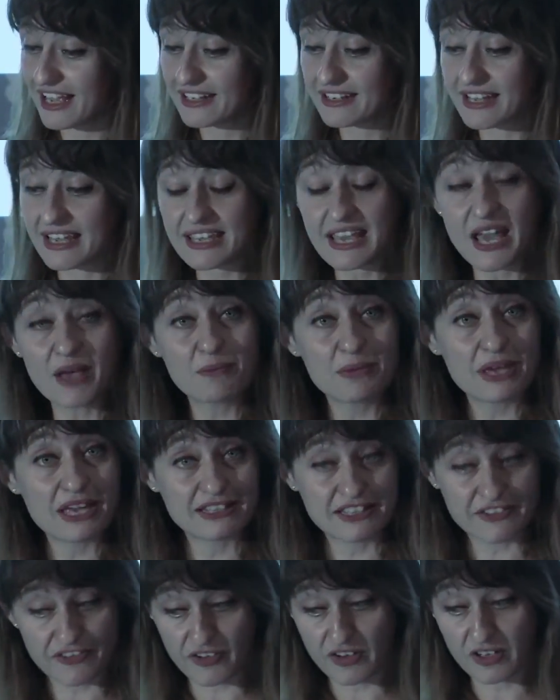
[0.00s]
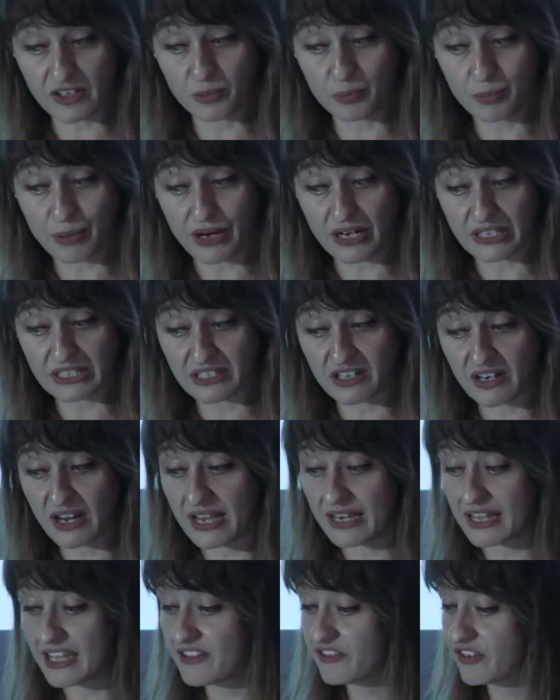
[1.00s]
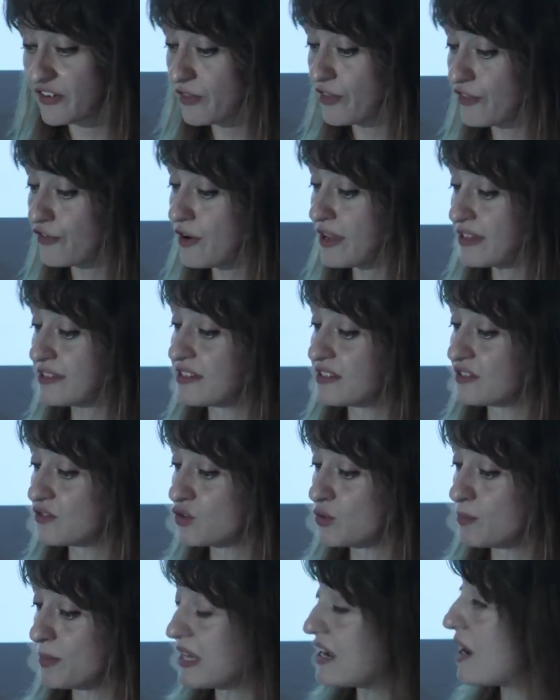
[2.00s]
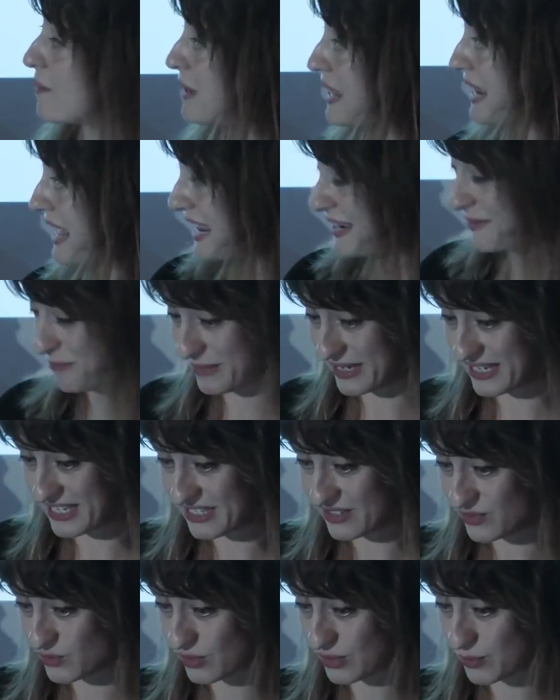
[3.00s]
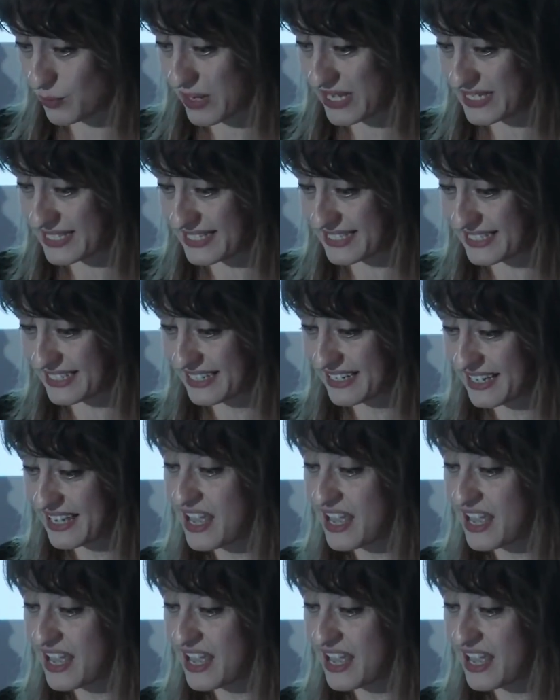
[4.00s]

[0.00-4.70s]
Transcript: They can be a difficult partner and even threaten to become an enemy to the West.